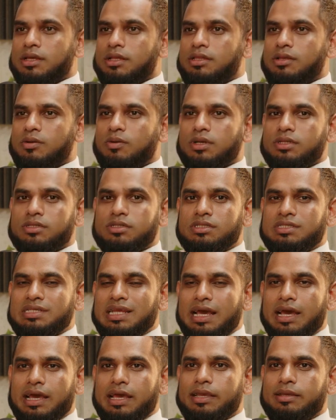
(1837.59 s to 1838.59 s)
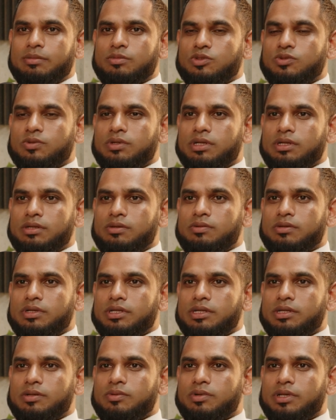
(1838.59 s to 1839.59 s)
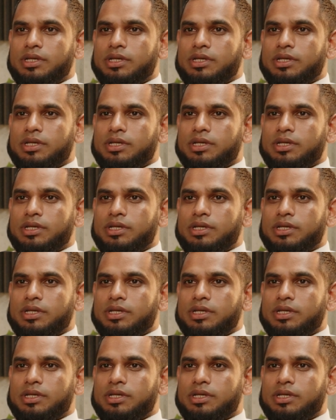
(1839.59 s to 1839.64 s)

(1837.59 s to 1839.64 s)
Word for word: There was times where, where,